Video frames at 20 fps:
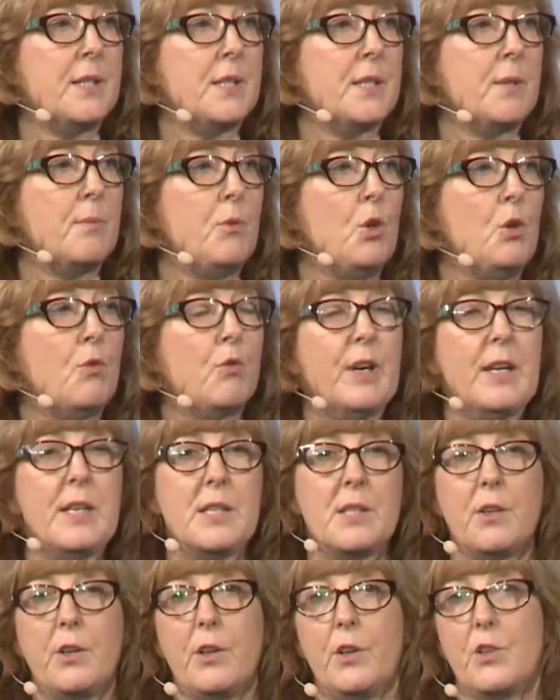some new
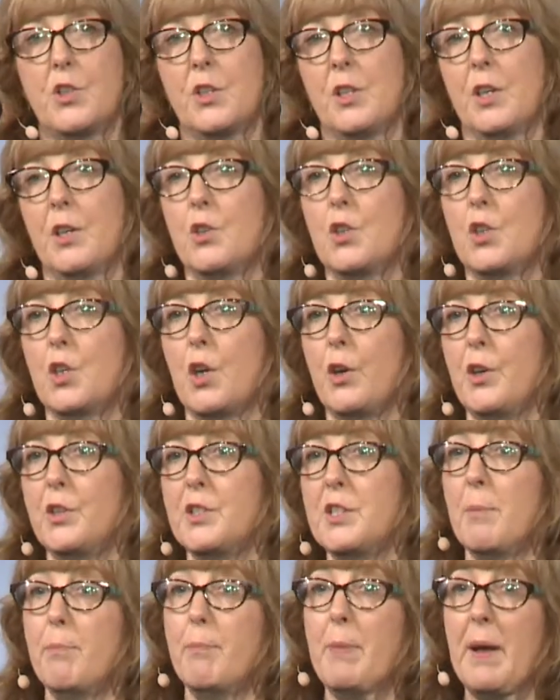research that
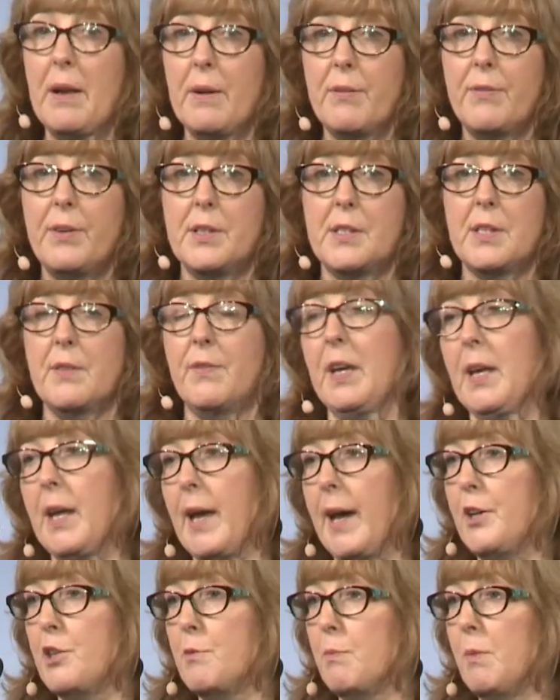shows the benefits of
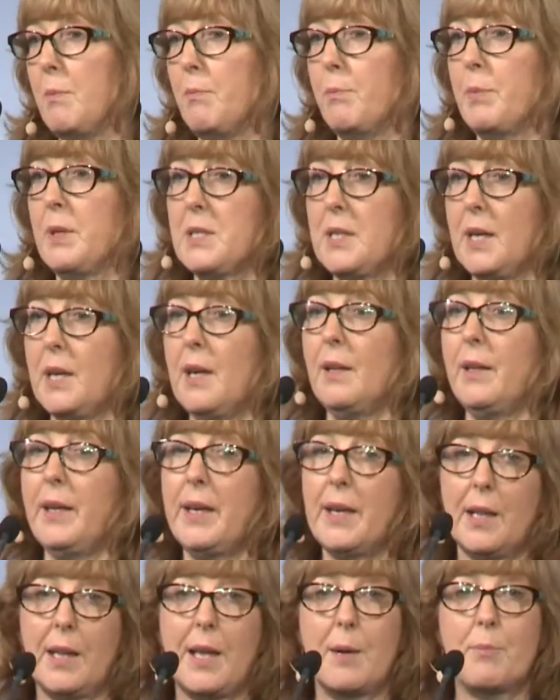engagement, particularly
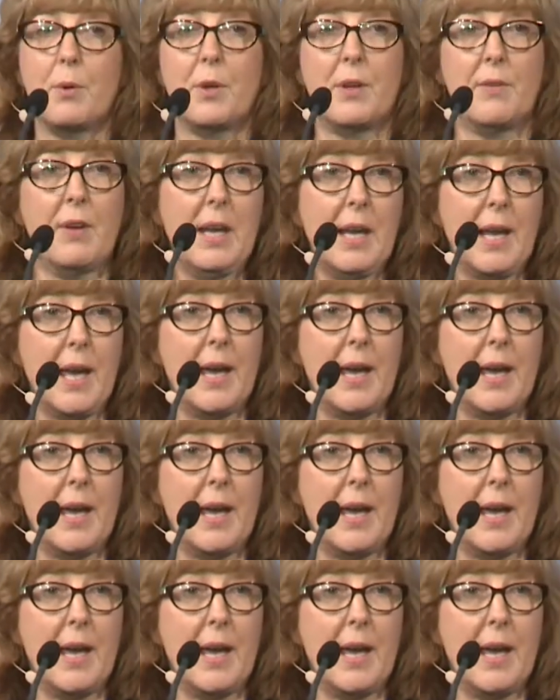collaborative